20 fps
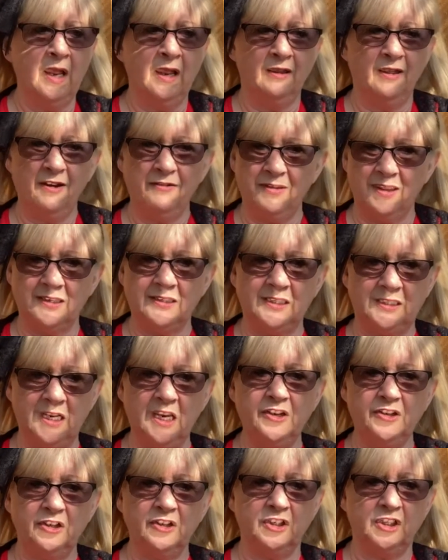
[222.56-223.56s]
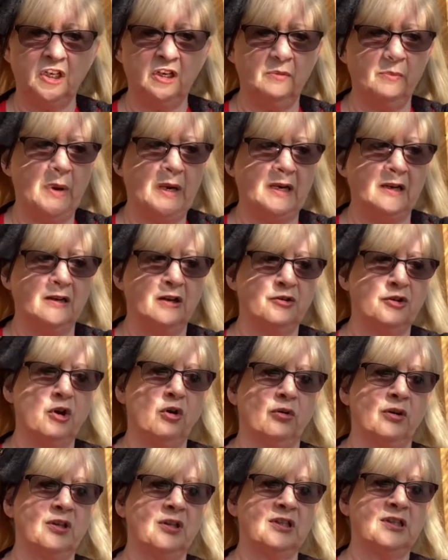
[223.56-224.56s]
though they stationed 2 men and a
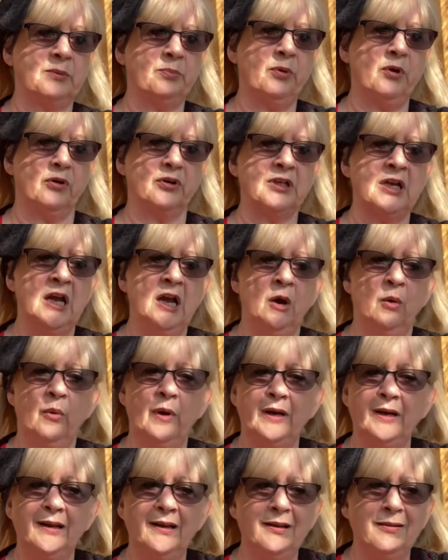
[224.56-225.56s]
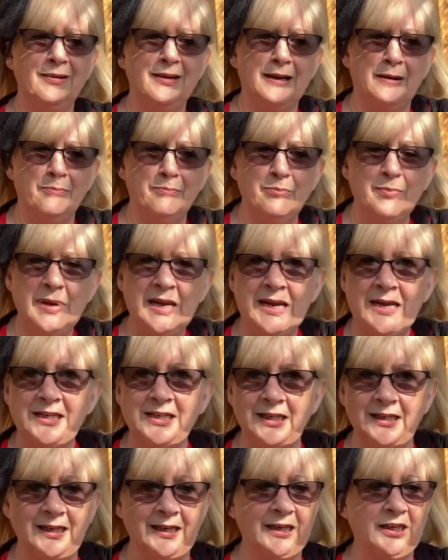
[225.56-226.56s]
dog at the spot, when it
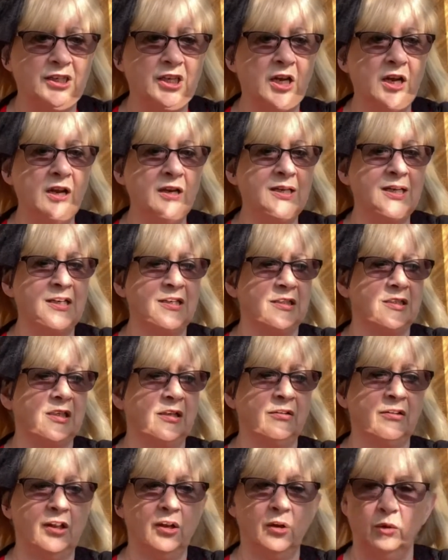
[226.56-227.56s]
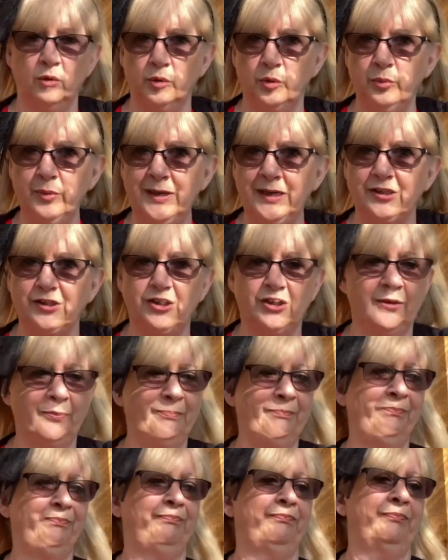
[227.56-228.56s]
immediately turned into the old witch.
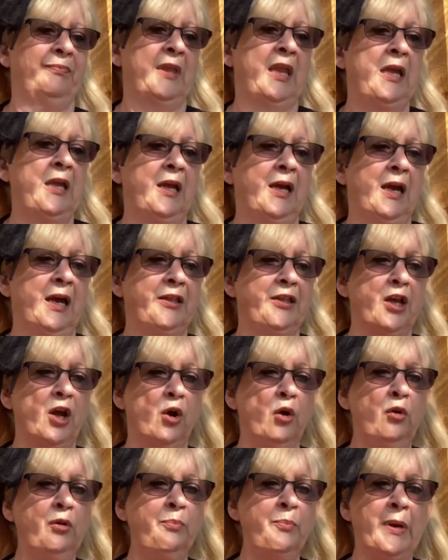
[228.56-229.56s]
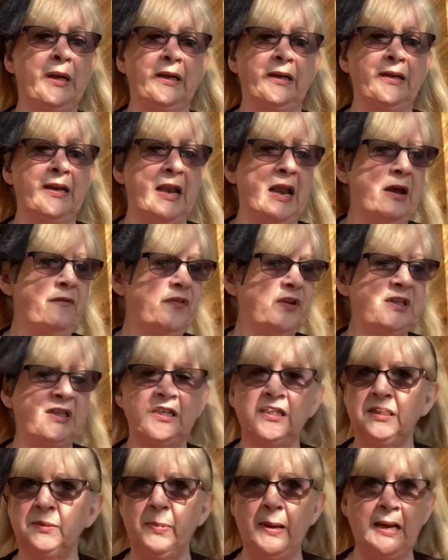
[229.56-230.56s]
And the old miller never
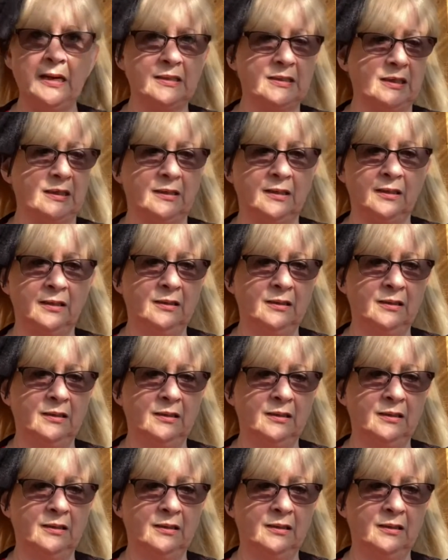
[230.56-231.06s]
suspected,